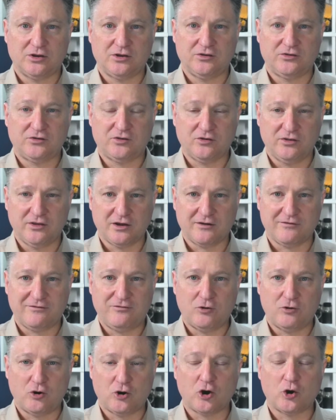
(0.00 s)
So
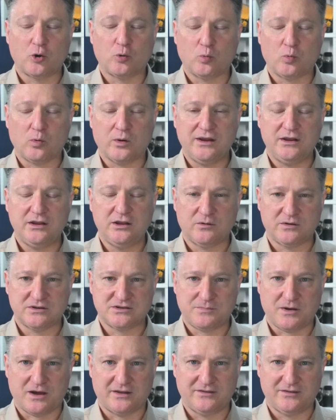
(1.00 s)
therefore, read the
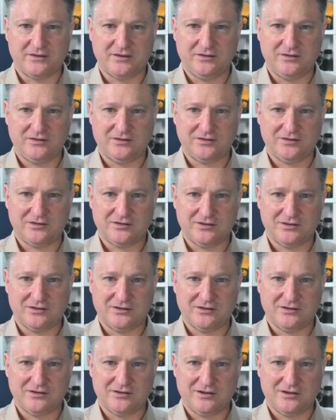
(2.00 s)
responses
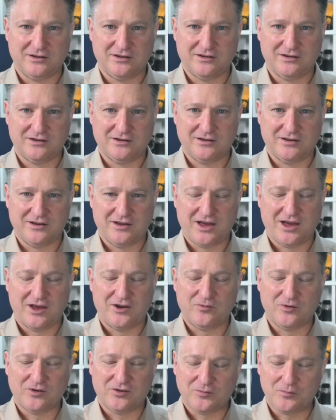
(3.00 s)

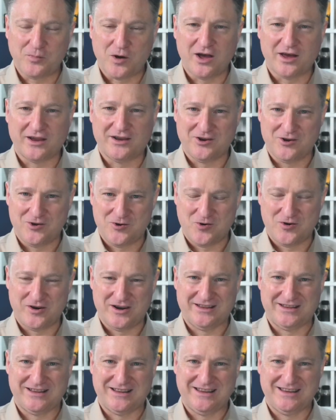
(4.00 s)
and respond
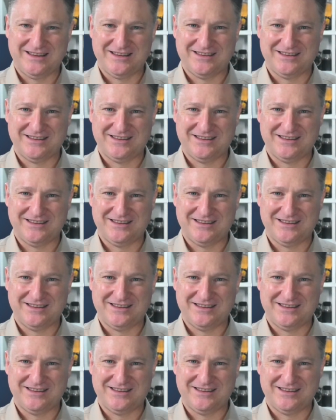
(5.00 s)
accordingly.